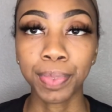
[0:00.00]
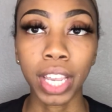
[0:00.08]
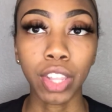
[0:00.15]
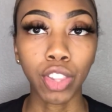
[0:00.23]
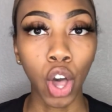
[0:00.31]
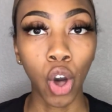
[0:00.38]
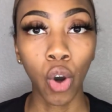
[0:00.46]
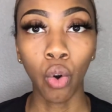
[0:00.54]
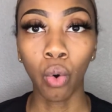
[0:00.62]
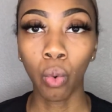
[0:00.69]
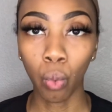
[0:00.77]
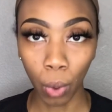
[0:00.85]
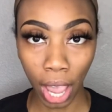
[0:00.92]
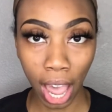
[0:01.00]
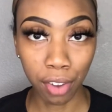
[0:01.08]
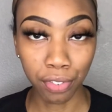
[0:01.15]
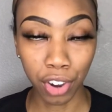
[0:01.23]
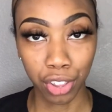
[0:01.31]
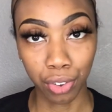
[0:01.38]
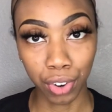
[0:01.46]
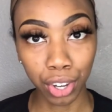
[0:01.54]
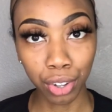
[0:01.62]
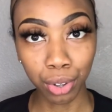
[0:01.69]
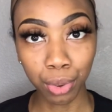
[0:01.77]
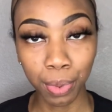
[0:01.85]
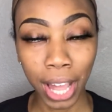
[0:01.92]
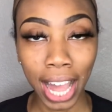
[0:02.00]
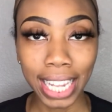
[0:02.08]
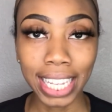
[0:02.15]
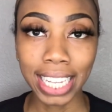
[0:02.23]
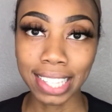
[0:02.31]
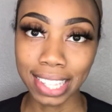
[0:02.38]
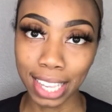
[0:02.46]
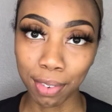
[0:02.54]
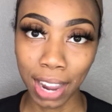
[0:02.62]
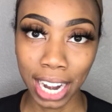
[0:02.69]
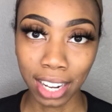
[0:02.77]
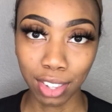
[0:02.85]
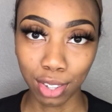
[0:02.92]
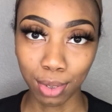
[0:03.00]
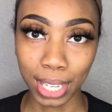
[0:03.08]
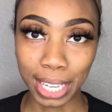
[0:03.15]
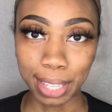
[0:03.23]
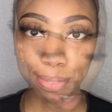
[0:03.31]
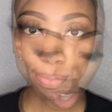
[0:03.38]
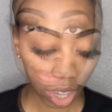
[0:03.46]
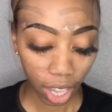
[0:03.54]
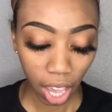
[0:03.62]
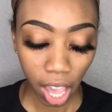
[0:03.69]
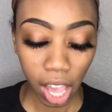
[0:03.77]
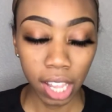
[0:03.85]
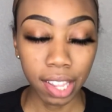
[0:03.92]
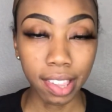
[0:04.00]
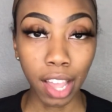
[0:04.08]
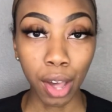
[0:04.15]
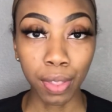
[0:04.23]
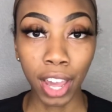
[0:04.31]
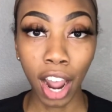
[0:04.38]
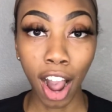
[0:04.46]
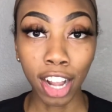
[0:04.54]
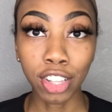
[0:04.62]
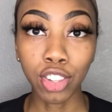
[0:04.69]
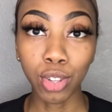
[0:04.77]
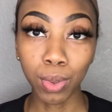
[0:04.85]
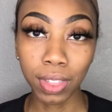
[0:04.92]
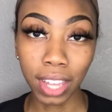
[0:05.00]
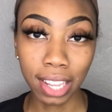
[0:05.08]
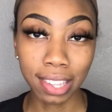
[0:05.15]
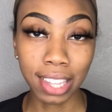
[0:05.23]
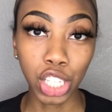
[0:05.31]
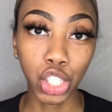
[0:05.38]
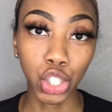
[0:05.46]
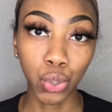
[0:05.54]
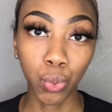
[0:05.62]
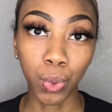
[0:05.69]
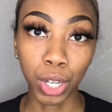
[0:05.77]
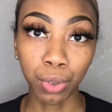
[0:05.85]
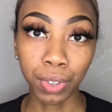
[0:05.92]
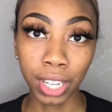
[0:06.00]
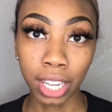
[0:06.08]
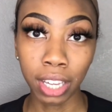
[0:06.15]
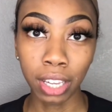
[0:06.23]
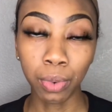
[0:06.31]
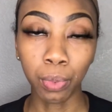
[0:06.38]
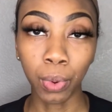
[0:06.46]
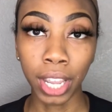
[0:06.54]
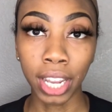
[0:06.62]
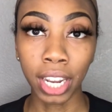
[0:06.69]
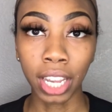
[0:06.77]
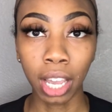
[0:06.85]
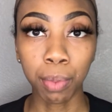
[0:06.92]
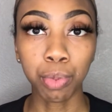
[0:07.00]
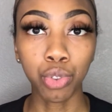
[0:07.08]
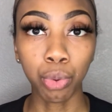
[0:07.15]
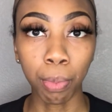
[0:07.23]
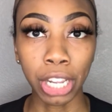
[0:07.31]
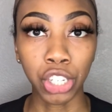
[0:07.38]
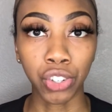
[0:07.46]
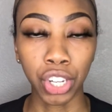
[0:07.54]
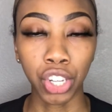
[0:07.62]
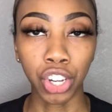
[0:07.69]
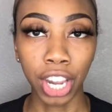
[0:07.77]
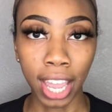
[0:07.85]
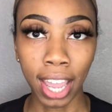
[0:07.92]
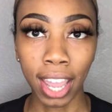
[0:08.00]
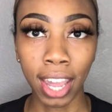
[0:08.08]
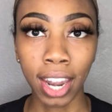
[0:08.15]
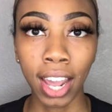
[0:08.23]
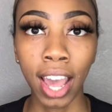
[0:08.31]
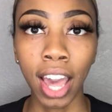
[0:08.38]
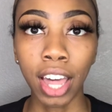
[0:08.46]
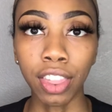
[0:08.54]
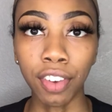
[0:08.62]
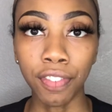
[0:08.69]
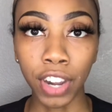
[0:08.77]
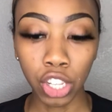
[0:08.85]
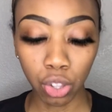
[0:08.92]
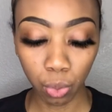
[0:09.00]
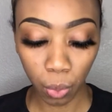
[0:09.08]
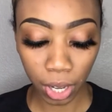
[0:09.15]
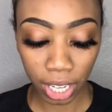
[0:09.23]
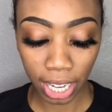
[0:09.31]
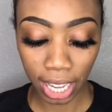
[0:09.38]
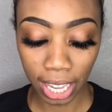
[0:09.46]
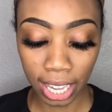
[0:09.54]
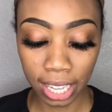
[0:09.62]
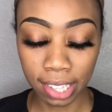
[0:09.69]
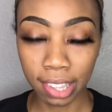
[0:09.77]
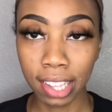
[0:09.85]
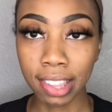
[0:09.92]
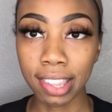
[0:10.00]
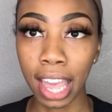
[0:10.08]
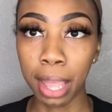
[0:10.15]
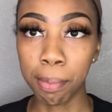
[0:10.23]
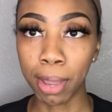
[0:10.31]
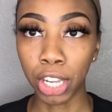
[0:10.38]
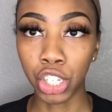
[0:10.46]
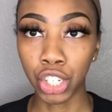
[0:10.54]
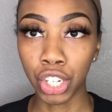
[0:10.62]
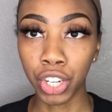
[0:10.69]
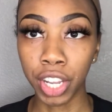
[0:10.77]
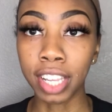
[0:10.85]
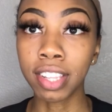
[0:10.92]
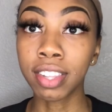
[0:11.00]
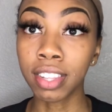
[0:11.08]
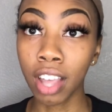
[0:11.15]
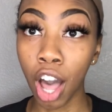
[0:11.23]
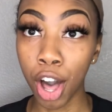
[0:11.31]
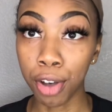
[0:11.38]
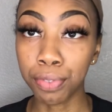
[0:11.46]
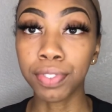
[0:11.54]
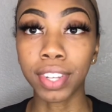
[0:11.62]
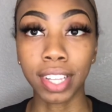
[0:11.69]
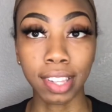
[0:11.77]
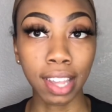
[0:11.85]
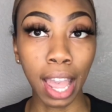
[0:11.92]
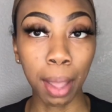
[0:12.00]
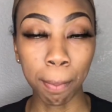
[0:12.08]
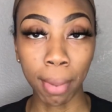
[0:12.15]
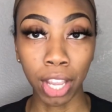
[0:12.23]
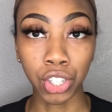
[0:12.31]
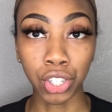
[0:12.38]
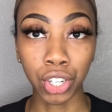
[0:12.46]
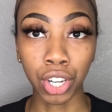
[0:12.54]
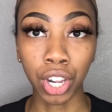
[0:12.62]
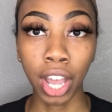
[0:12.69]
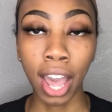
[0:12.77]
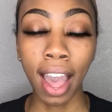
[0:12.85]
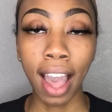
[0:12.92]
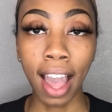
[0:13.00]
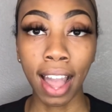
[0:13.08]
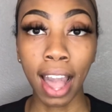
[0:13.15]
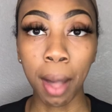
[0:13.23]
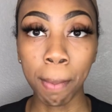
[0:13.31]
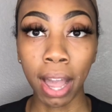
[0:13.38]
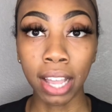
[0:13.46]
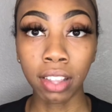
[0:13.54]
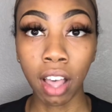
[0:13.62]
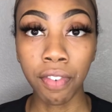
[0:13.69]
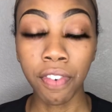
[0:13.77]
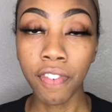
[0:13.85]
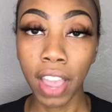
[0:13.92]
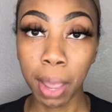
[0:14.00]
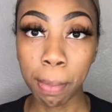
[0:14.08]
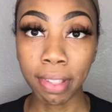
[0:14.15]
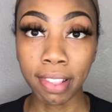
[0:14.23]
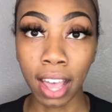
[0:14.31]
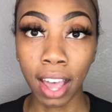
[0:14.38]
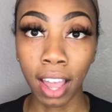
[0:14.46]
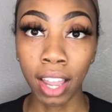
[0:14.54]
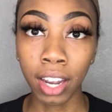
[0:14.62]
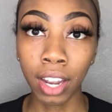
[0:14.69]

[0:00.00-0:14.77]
So without further ado, let's get right into it. So there are two things that you will need when it comes to measuring your head. The first one is a tape measure, a soft tape measure. I got mine off of Amazon,